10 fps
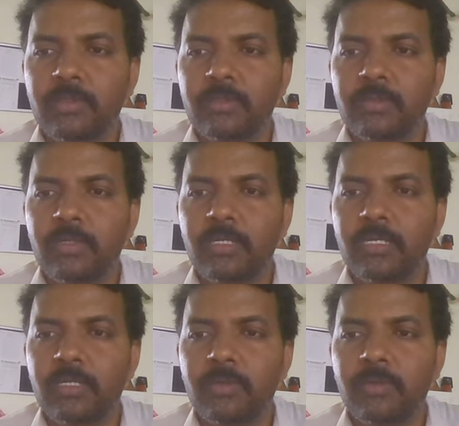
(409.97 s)
So
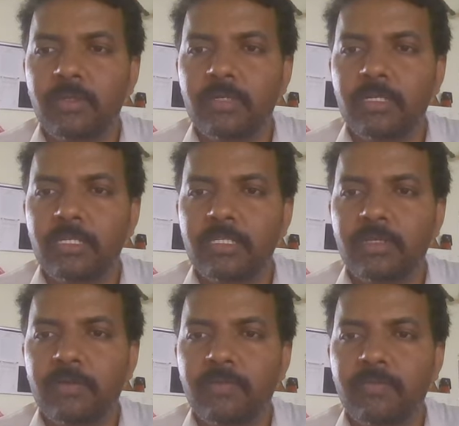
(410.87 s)
here we know that it
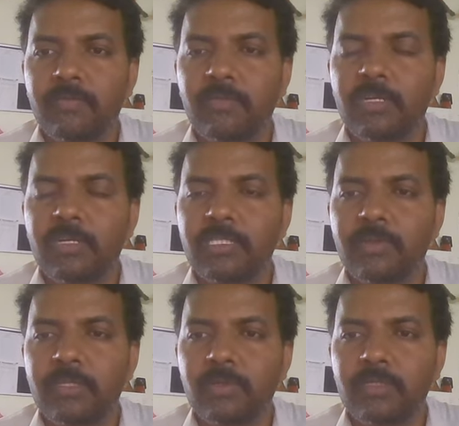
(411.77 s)
is
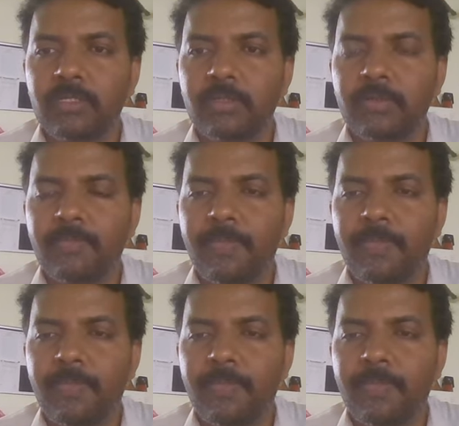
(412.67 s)
47,000.